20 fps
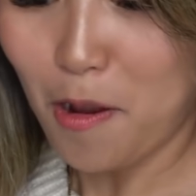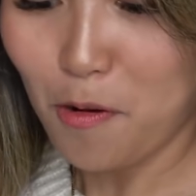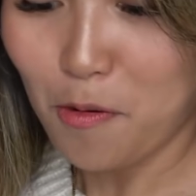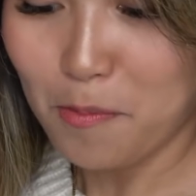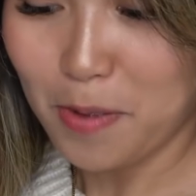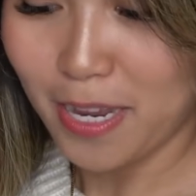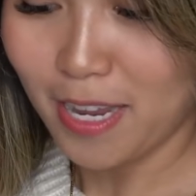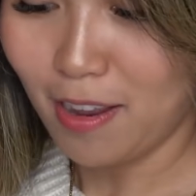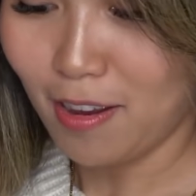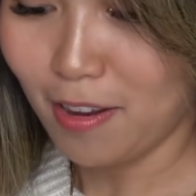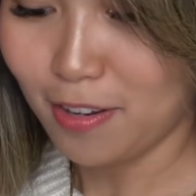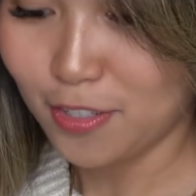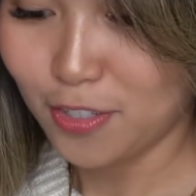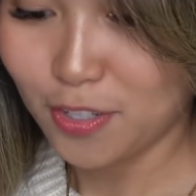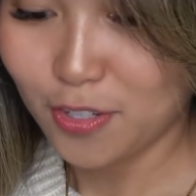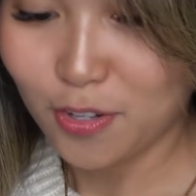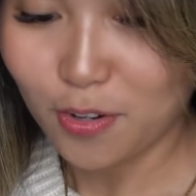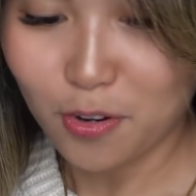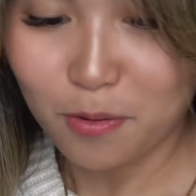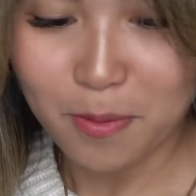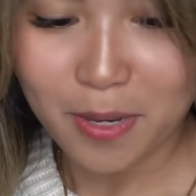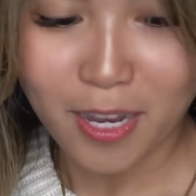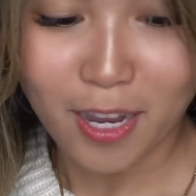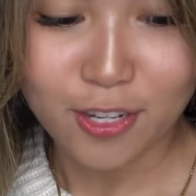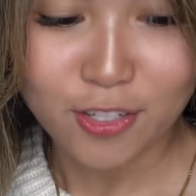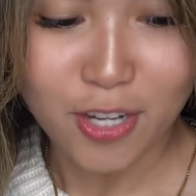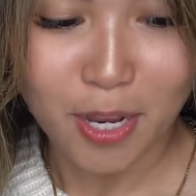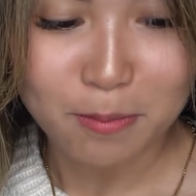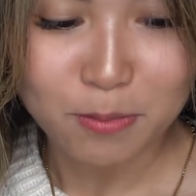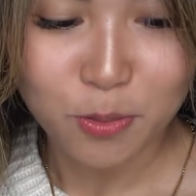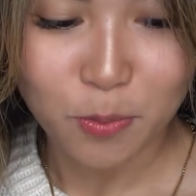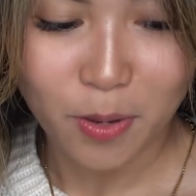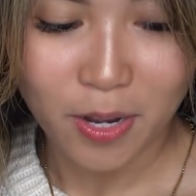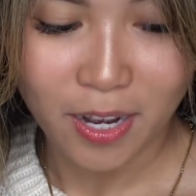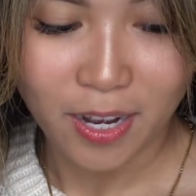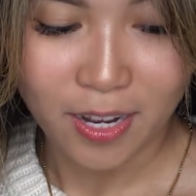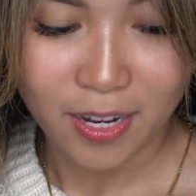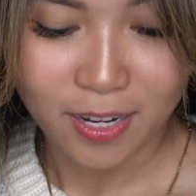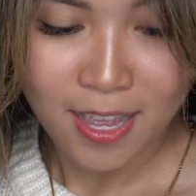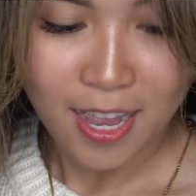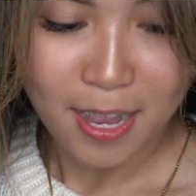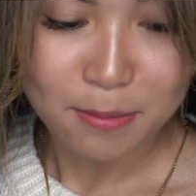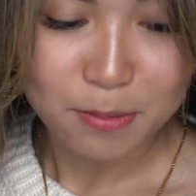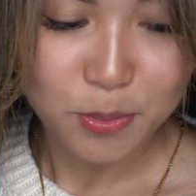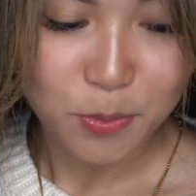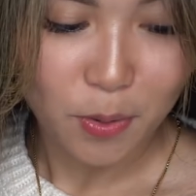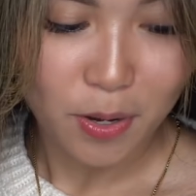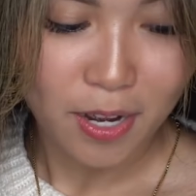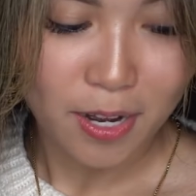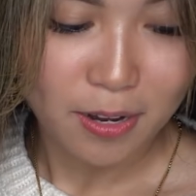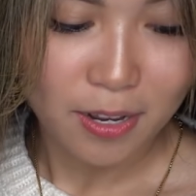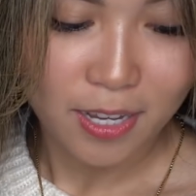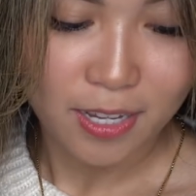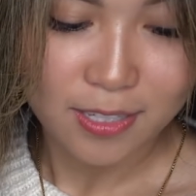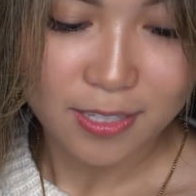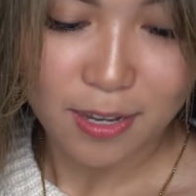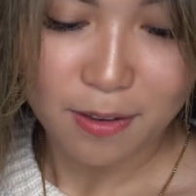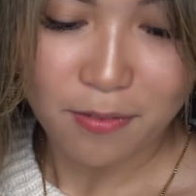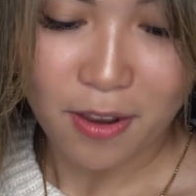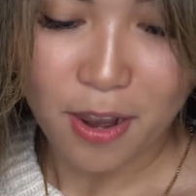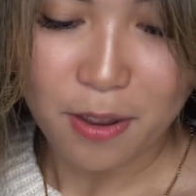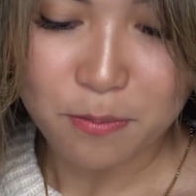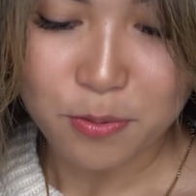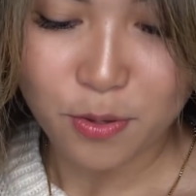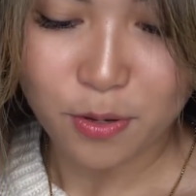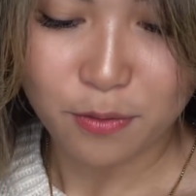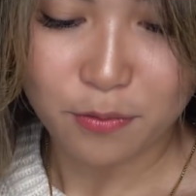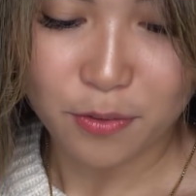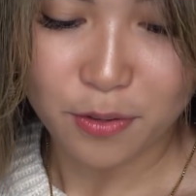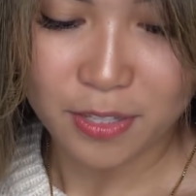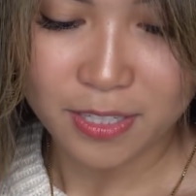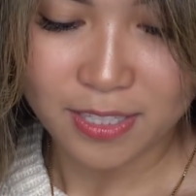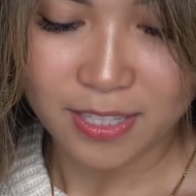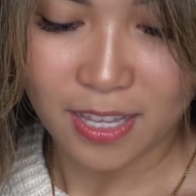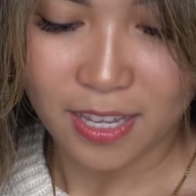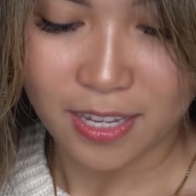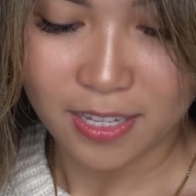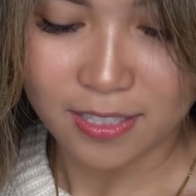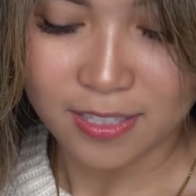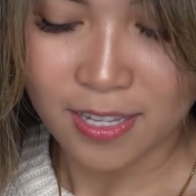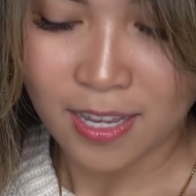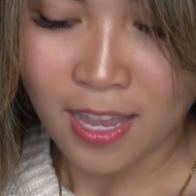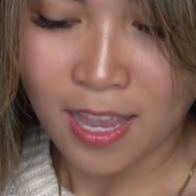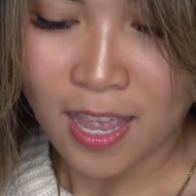Oh my gosh, I'm sweating. I'm sweating because of how beautiful this thing is.